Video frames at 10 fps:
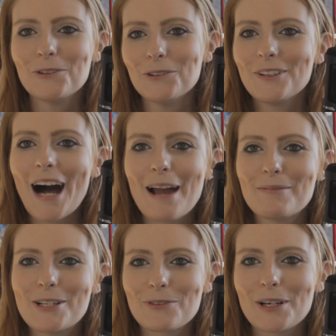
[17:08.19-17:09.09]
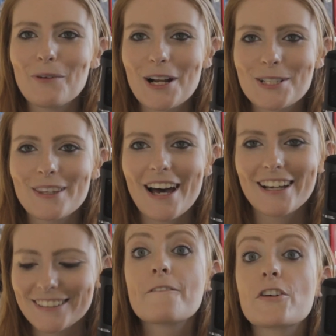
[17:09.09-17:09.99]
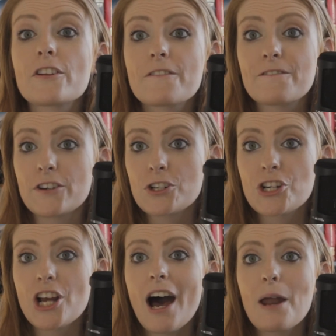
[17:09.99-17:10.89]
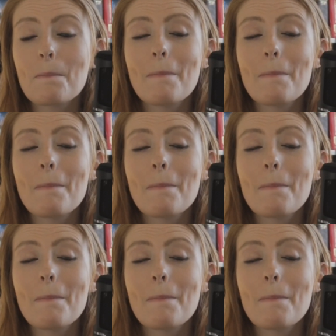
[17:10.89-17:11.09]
cool. I'm enjoying watching that. For the first shot,